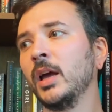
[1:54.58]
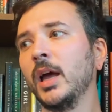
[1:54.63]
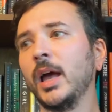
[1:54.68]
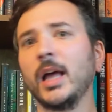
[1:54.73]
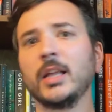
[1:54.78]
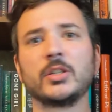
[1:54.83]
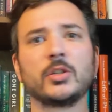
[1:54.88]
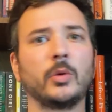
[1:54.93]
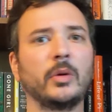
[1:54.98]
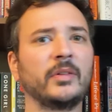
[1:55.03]

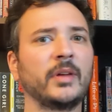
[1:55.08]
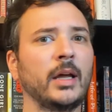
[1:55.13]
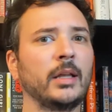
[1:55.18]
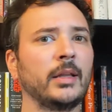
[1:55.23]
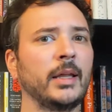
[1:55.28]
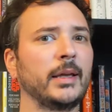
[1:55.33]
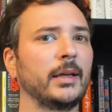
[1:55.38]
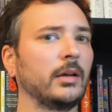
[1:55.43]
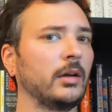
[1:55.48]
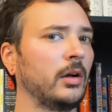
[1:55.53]
And so we've got
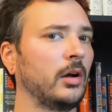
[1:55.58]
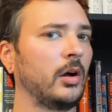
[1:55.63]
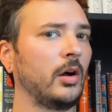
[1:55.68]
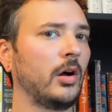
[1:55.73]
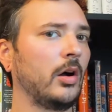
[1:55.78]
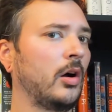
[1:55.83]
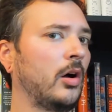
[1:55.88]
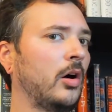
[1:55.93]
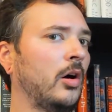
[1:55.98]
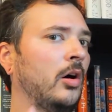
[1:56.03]
like
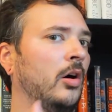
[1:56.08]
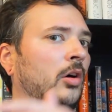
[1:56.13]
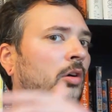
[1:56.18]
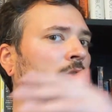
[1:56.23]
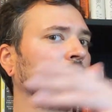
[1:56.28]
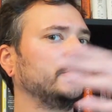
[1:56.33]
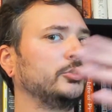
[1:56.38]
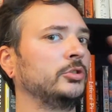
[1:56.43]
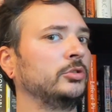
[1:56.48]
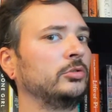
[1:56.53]
all
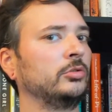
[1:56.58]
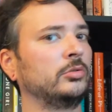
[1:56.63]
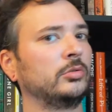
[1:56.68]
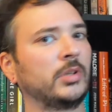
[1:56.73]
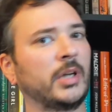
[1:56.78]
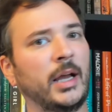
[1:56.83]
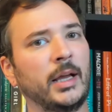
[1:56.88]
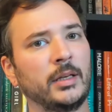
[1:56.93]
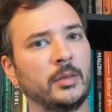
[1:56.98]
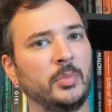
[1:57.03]
new
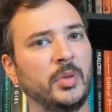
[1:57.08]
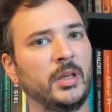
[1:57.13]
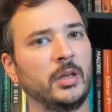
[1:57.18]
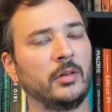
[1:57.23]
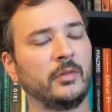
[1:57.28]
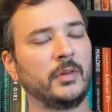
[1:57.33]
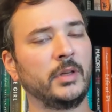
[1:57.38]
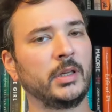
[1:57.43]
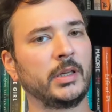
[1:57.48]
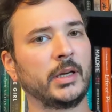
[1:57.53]
kind of
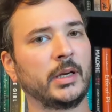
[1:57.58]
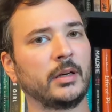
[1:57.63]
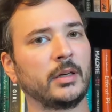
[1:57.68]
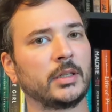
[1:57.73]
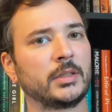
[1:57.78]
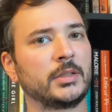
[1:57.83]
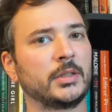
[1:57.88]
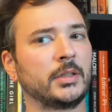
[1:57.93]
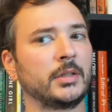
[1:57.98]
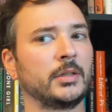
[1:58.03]
POV
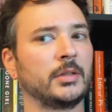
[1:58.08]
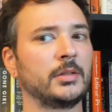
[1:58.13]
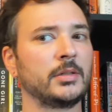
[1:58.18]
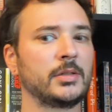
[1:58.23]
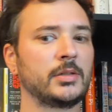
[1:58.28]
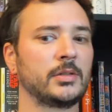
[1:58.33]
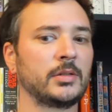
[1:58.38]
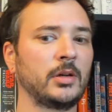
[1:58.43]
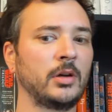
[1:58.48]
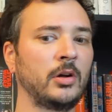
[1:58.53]

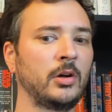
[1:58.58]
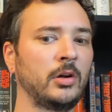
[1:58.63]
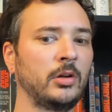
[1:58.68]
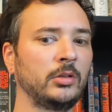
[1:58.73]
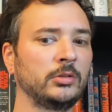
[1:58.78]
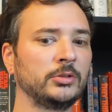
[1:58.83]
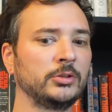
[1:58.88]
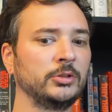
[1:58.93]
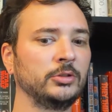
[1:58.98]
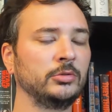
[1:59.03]
characters,
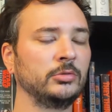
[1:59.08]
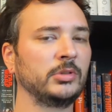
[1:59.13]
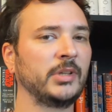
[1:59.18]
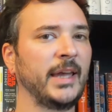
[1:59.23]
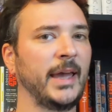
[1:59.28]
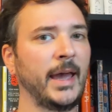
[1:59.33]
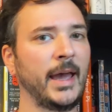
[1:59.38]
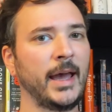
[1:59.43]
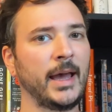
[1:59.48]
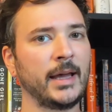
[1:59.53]
all new
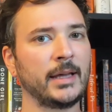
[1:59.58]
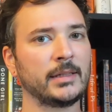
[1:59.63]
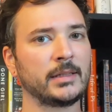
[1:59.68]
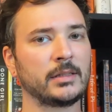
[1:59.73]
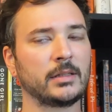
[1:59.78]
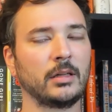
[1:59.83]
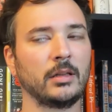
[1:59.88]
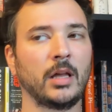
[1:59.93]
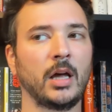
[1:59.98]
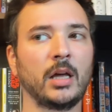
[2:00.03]
cast.
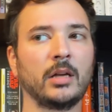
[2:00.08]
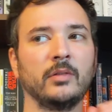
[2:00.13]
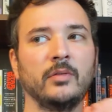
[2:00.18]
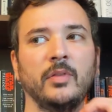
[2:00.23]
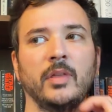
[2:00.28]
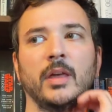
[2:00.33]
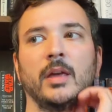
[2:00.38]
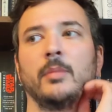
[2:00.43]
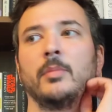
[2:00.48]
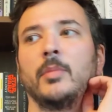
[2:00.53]
A lot of
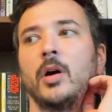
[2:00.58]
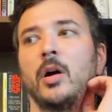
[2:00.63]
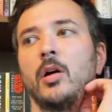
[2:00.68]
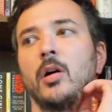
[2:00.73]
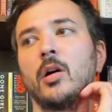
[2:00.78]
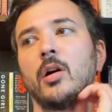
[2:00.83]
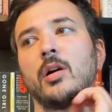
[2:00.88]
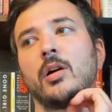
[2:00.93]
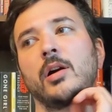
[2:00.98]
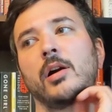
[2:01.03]
them
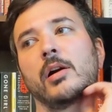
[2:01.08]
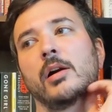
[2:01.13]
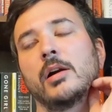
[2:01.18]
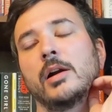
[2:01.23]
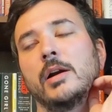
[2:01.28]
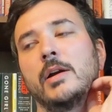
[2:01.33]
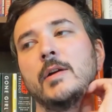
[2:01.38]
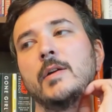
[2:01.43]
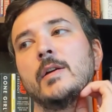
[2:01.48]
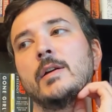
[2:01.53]
are
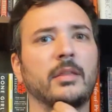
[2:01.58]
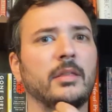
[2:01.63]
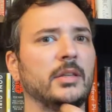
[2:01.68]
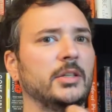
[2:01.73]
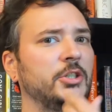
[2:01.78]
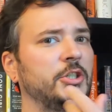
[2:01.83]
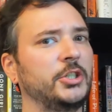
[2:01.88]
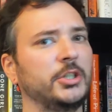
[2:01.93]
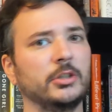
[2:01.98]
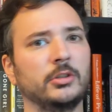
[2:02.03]
the
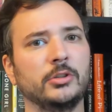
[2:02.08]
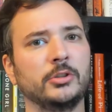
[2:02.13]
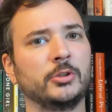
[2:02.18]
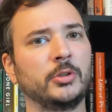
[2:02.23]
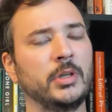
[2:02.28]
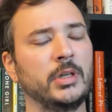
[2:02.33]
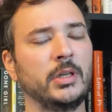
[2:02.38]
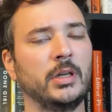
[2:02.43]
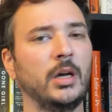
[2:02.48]
children